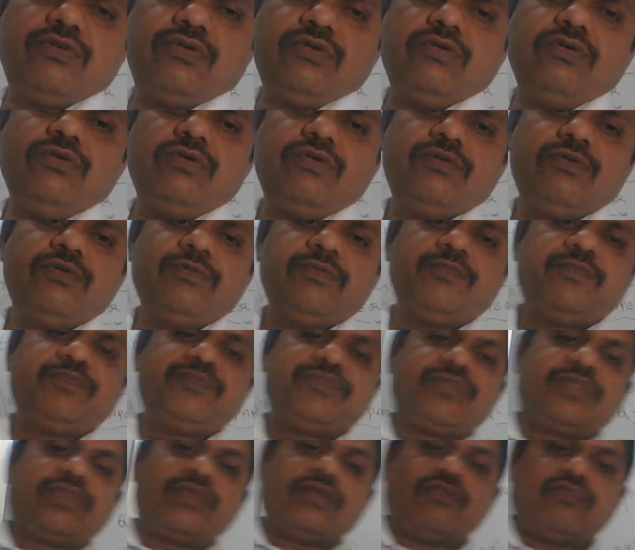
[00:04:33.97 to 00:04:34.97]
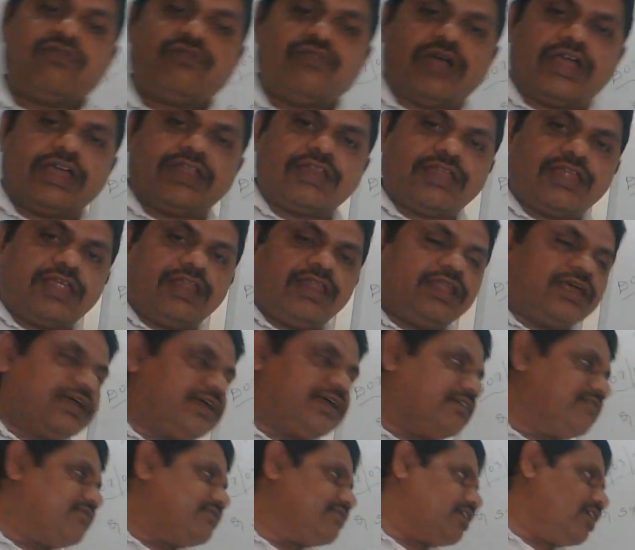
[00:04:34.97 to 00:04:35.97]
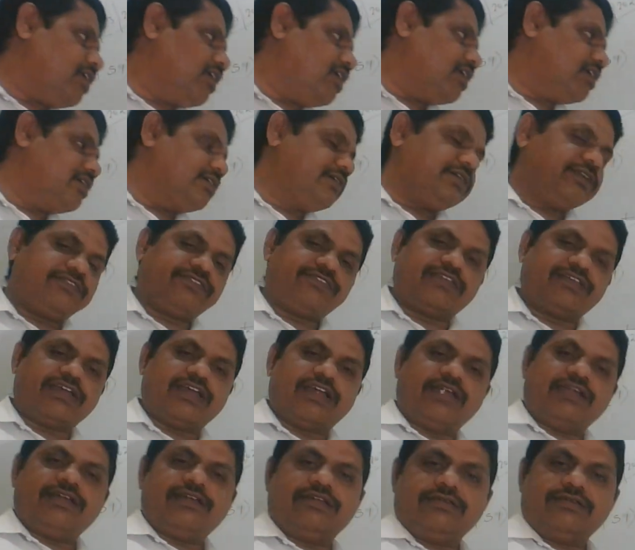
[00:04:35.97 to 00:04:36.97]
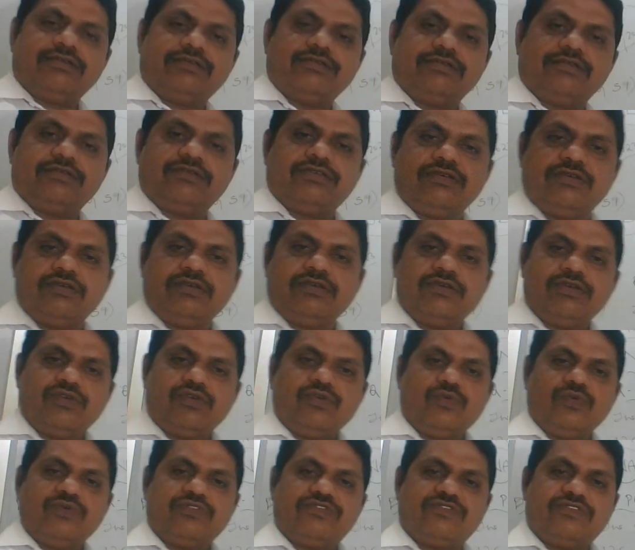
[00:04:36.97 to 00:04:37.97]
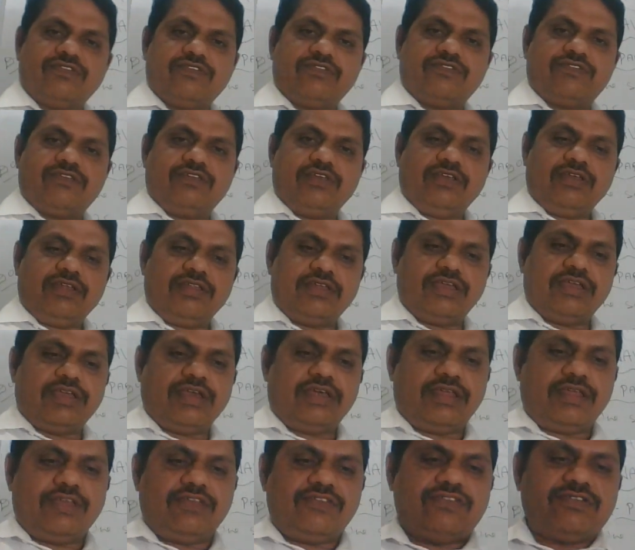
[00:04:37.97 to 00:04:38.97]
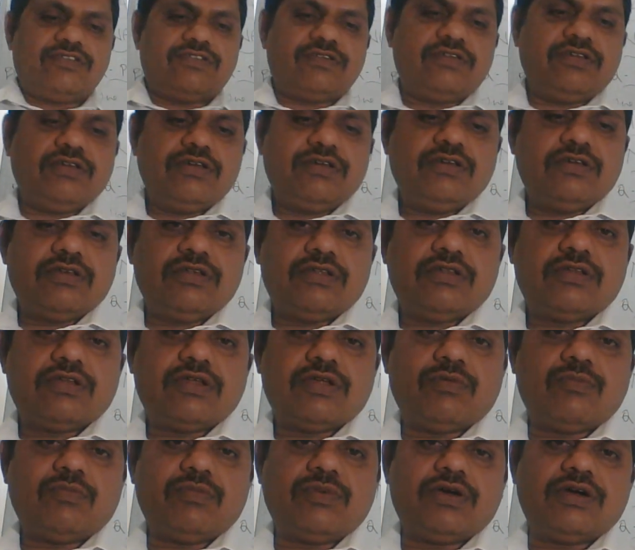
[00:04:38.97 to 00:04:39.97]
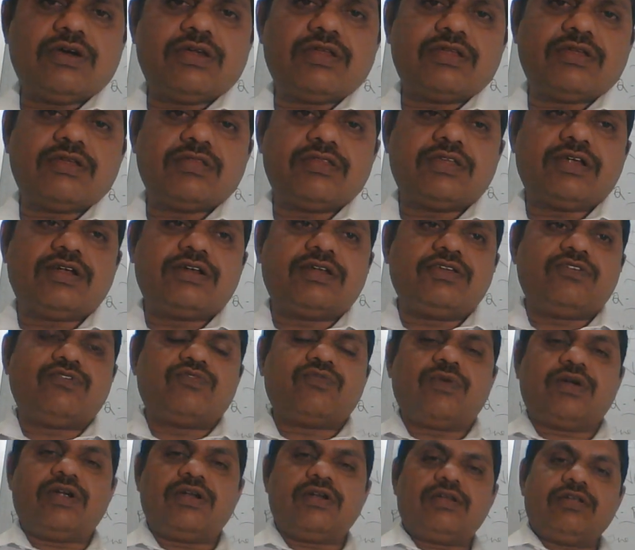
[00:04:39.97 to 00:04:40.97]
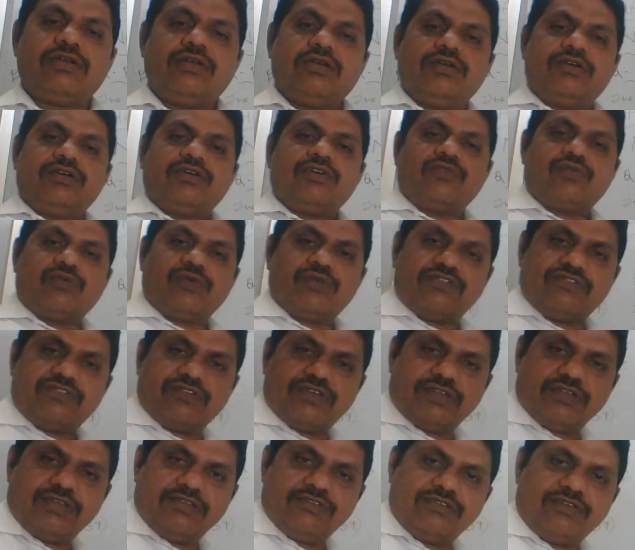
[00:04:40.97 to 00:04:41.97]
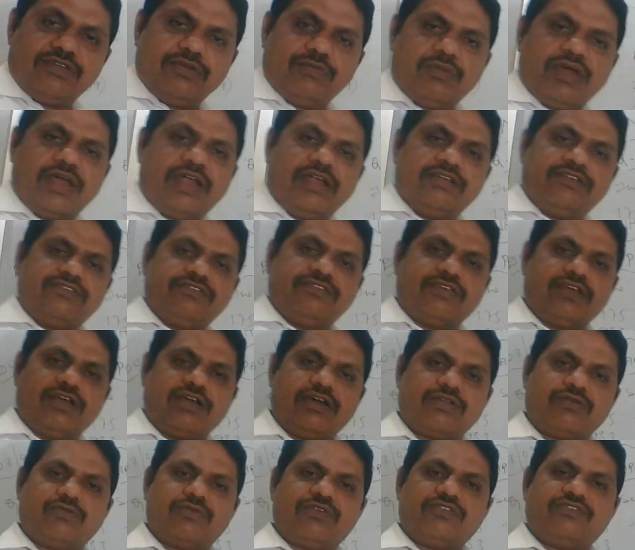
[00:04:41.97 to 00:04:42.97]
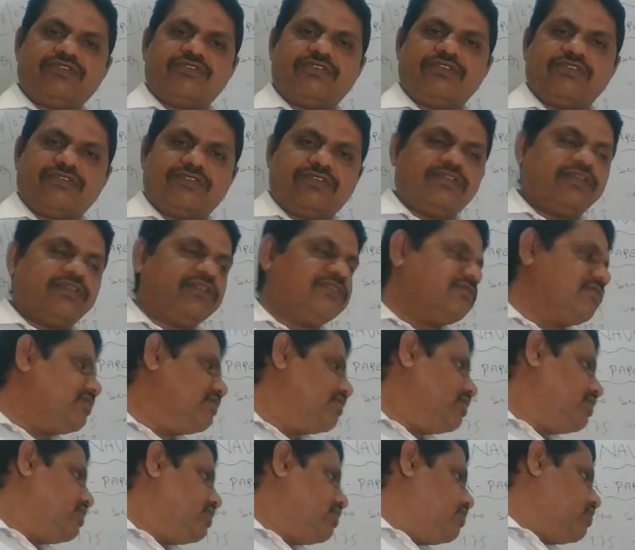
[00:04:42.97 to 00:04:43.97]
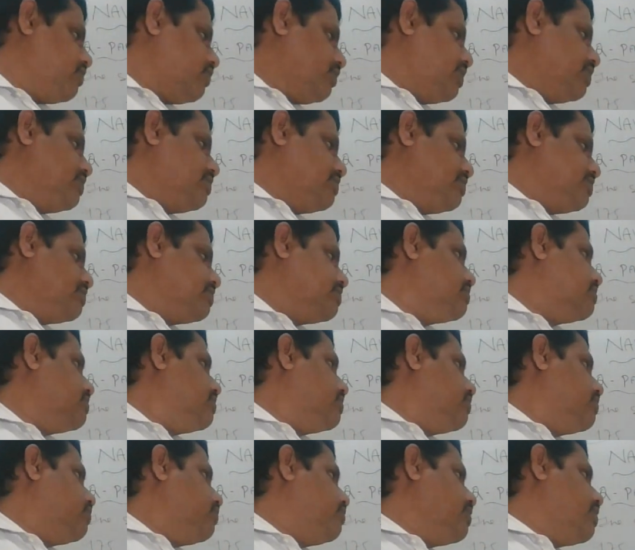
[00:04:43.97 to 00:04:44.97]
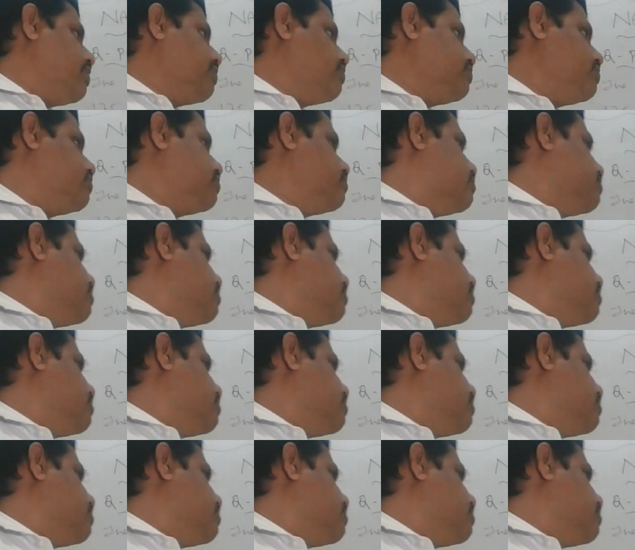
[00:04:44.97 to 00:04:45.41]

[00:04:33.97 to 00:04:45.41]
to finalize or decide which is the nearest number? That is what question is demands or question says what we have to